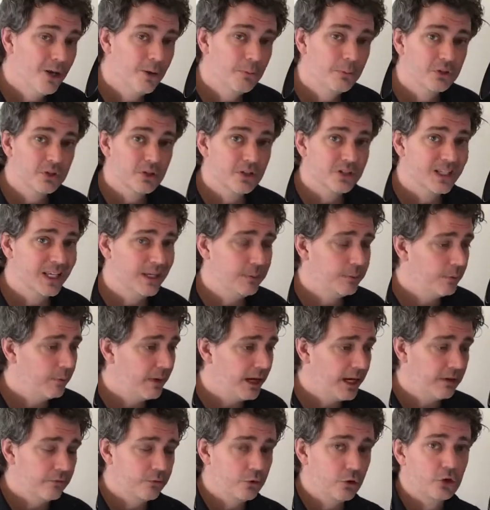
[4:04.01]
But just keep in
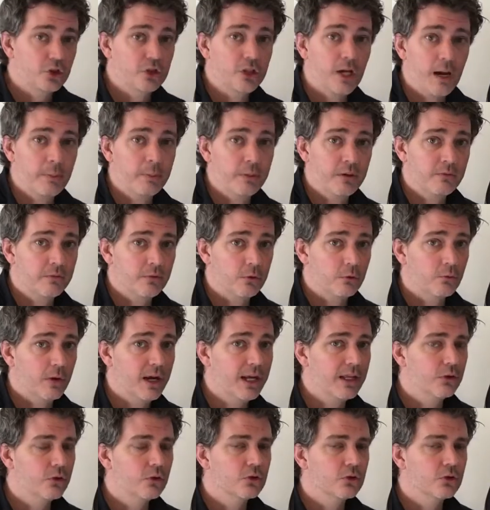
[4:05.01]
mind, if you're shopping for rate,